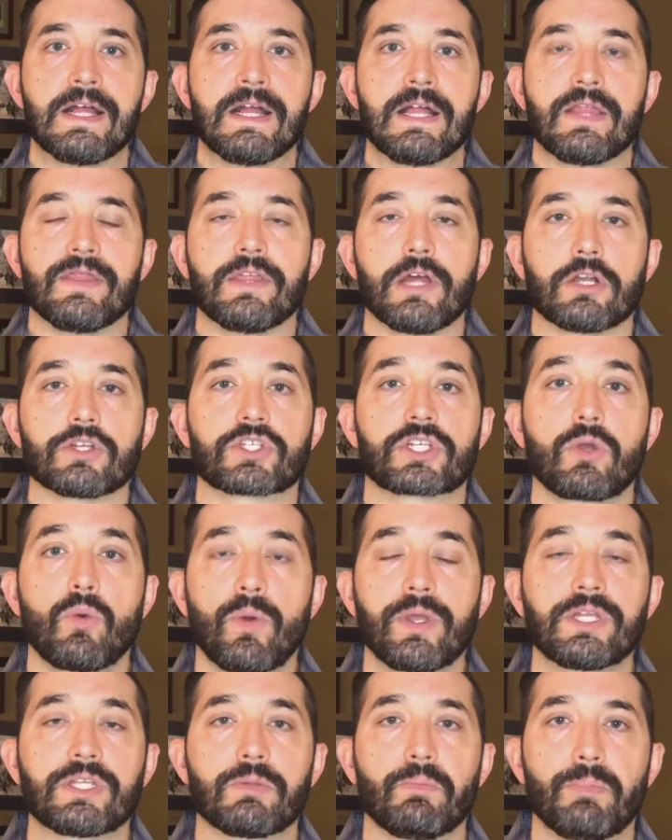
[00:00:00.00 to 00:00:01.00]
there's
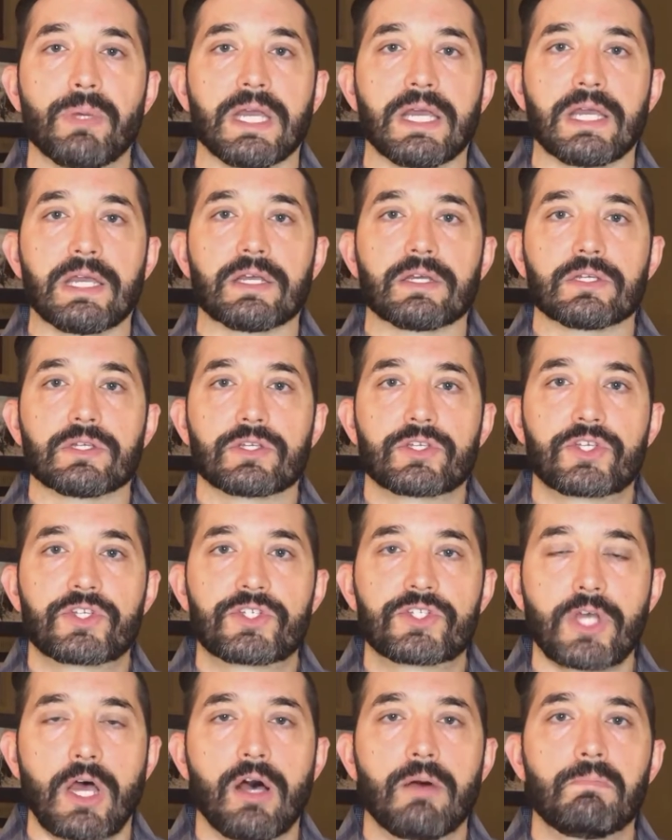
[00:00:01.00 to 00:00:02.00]
going to be
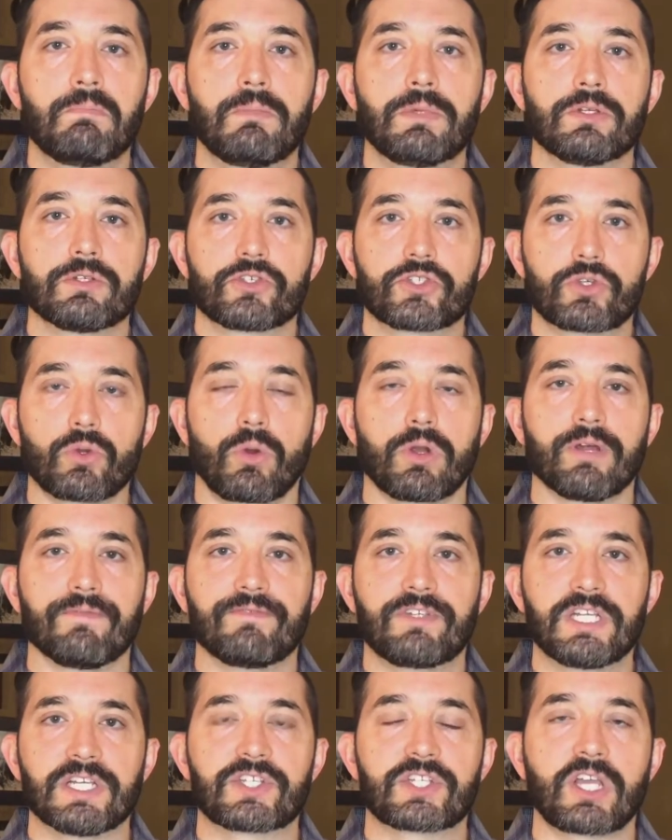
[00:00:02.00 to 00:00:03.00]
some sort
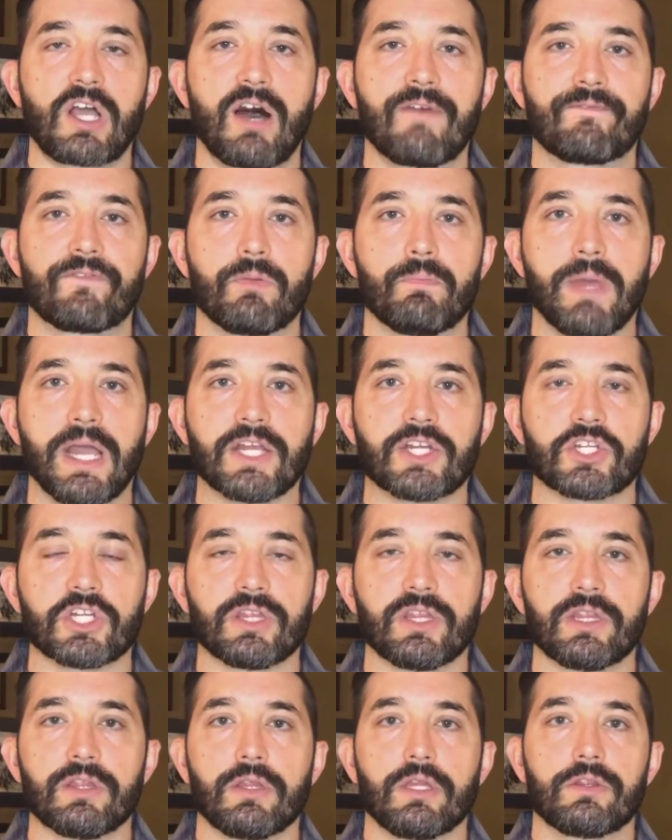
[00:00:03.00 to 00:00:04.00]
of
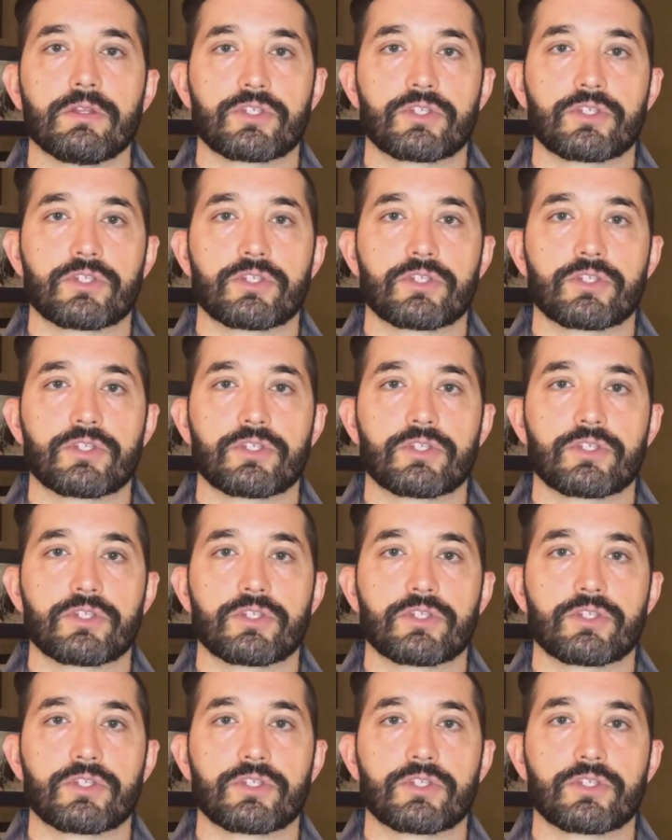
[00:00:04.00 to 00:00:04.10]
disconfirmation.